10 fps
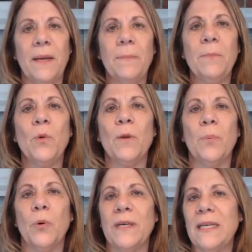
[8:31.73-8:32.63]
It might be
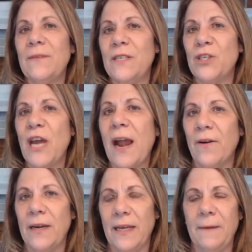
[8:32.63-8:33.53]
more important to give to
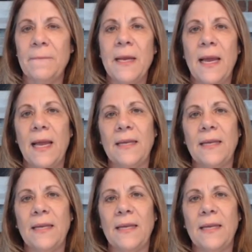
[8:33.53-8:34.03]
charity